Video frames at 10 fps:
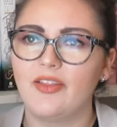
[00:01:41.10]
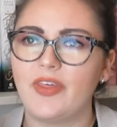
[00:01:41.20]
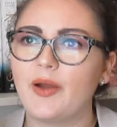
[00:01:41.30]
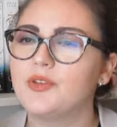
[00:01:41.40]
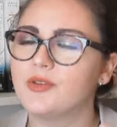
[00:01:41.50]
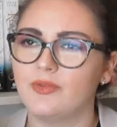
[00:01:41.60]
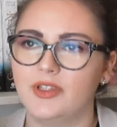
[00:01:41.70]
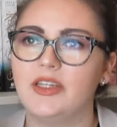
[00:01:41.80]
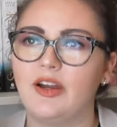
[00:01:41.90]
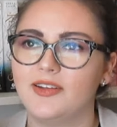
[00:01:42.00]
That was a
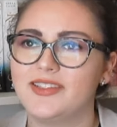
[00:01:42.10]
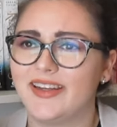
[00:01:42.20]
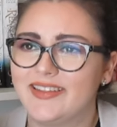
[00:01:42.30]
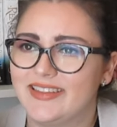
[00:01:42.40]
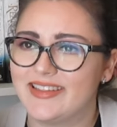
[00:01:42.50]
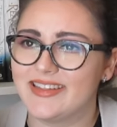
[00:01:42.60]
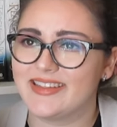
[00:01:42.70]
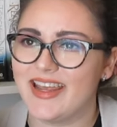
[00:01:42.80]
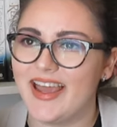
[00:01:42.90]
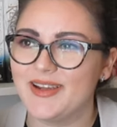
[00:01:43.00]
really hard sentence to
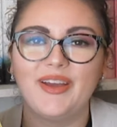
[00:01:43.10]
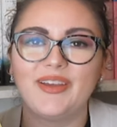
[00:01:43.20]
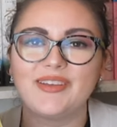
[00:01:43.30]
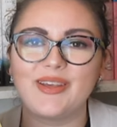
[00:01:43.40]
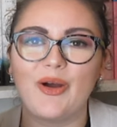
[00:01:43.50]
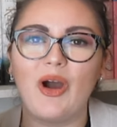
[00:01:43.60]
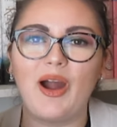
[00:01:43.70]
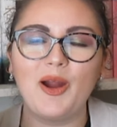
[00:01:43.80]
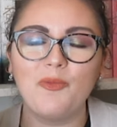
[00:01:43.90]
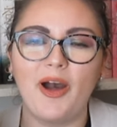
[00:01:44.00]
say. So
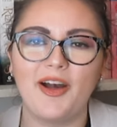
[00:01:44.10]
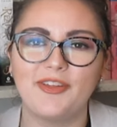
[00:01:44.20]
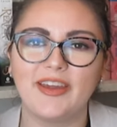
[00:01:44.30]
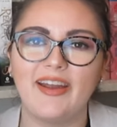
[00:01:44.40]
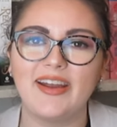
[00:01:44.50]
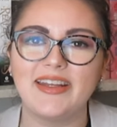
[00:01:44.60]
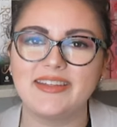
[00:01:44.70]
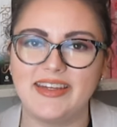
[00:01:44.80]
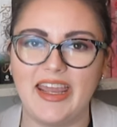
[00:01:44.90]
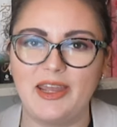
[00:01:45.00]
our
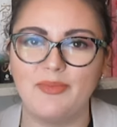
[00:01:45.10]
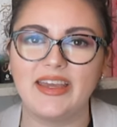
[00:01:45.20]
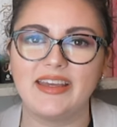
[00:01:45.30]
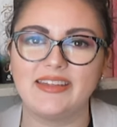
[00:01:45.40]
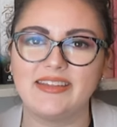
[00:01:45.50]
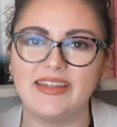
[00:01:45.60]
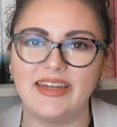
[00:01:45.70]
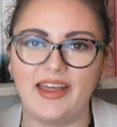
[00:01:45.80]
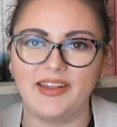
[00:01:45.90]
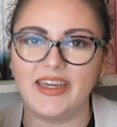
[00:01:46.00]
apothecary's name is
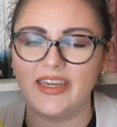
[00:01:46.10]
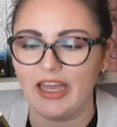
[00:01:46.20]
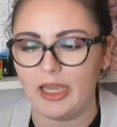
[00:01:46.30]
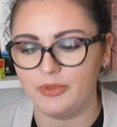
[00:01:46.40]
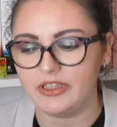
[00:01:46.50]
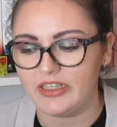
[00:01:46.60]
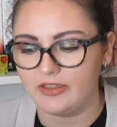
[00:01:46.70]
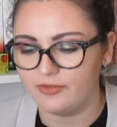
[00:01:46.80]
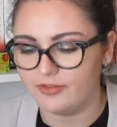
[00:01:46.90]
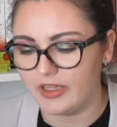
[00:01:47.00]
Nellie, I
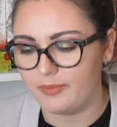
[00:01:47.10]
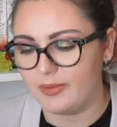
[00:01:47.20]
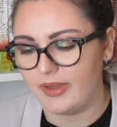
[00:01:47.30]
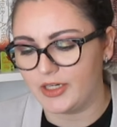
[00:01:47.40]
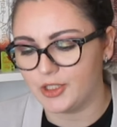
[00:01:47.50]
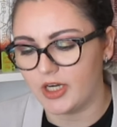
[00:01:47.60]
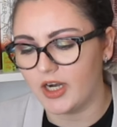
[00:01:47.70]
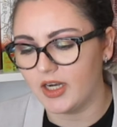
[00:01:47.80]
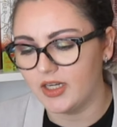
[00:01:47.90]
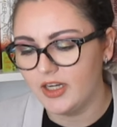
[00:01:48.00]
believe. Let me make
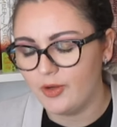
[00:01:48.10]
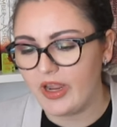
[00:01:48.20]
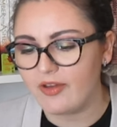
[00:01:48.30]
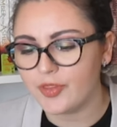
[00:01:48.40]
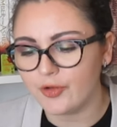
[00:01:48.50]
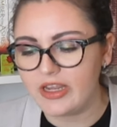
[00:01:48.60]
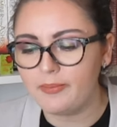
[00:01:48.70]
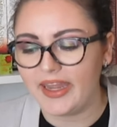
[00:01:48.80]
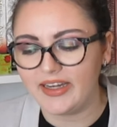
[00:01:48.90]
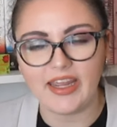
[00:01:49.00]
sure. We have three
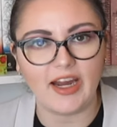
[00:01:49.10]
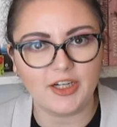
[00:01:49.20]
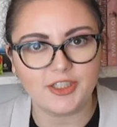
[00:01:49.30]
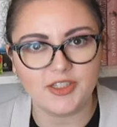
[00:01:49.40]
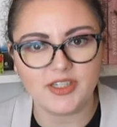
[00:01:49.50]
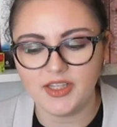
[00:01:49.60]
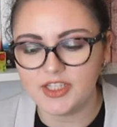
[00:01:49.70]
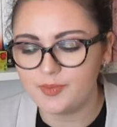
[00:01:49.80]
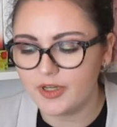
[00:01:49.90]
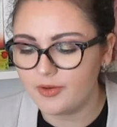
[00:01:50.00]
main characters in
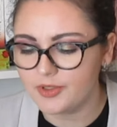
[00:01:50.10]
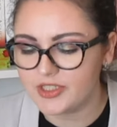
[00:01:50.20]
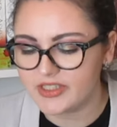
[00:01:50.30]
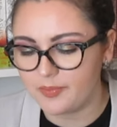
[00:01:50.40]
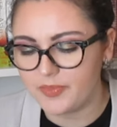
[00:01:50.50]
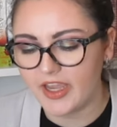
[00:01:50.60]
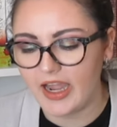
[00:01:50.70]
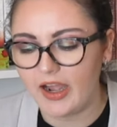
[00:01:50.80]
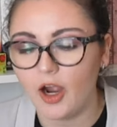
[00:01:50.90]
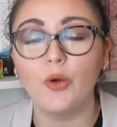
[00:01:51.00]
this book, which is something,
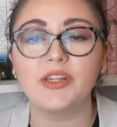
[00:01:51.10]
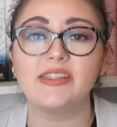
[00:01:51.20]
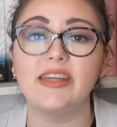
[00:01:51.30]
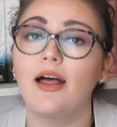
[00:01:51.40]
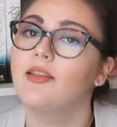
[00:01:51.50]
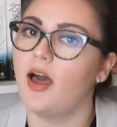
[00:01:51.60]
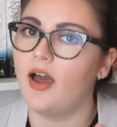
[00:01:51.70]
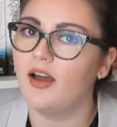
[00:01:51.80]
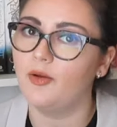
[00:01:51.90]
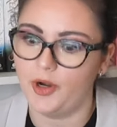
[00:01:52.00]
oh, it's
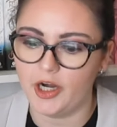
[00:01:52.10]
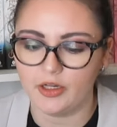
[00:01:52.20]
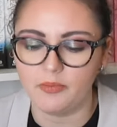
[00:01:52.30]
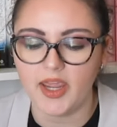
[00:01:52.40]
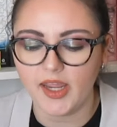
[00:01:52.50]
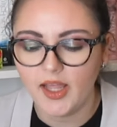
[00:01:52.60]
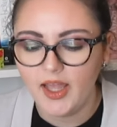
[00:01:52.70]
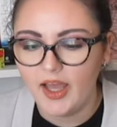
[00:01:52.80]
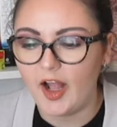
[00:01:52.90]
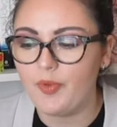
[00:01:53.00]
Nella, pardon me.
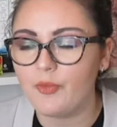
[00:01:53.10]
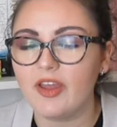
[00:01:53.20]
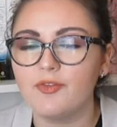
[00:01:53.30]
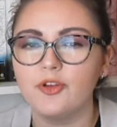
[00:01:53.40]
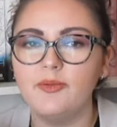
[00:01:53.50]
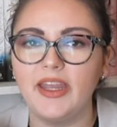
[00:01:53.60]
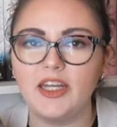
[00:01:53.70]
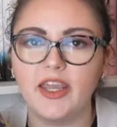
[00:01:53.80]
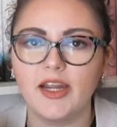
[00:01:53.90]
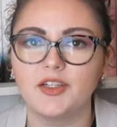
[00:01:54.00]
We have three
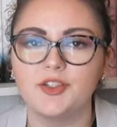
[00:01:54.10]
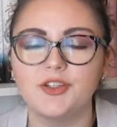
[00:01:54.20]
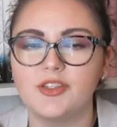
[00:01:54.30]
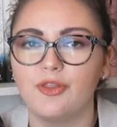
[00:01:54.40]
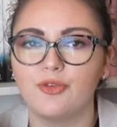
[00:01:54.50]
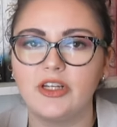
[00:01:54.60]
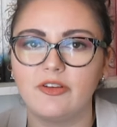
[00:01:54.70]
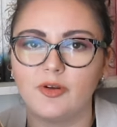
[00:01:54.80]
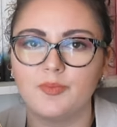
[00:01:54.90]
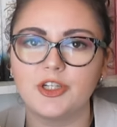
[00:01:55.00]
main characters and three
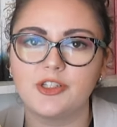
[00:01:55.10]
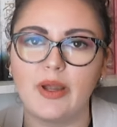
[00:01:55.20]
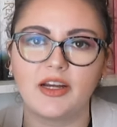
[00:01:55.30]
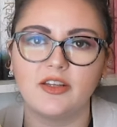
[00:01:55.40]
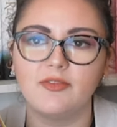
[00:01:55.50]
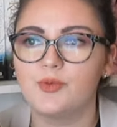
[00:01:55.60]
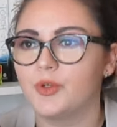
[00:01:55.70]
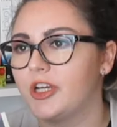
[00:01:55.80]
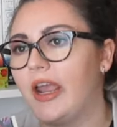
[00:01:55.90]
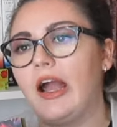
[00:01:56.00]
different perspectives,
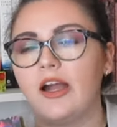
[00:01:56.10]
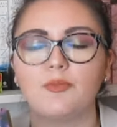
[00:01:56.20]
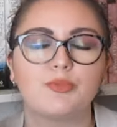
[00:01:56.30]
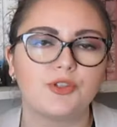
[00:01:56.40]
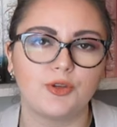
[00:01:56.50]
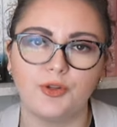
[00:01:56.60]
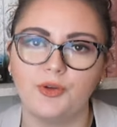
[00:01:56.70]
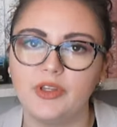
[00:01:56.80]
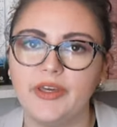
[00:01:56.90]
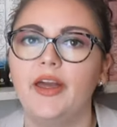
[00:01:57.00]
which I
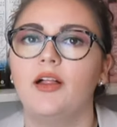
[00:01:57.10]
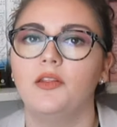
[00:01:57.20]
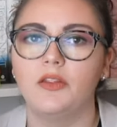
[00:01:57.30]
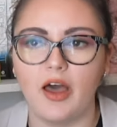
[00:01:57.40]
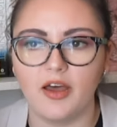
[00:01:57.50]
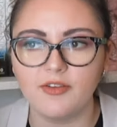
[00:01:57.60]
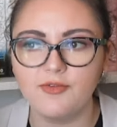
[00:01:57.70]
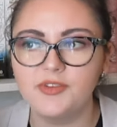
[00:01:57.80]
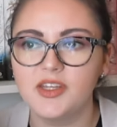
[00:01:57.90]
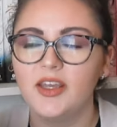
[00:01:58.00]
absolutely
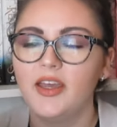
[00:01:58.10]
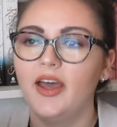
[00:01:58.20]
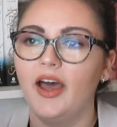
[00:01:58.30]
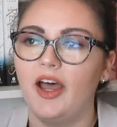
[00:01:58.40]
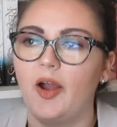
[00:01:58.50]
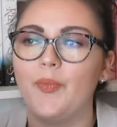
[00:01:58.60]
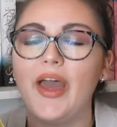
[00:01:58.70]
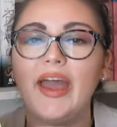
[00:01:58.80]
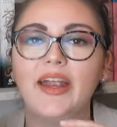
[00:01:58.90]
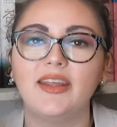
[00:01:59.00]
loved.
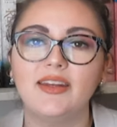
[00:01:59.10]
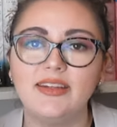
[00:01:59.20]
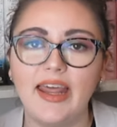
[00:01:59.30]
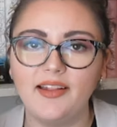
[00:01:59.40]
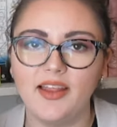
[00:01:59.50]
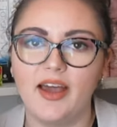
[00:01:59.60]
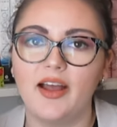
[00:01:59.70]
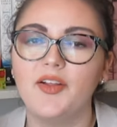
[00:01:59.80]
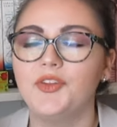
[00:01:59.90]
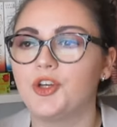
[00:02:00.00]
And
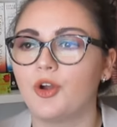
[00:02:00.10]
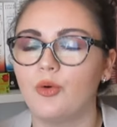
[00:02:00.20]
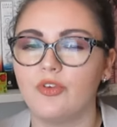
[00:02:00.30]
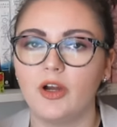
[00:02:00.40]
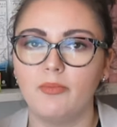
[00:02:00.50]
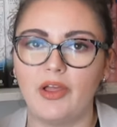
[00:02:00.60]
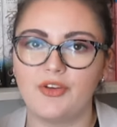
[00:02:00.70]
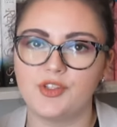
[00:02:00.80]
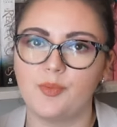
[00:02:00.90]
Nella took over her mother's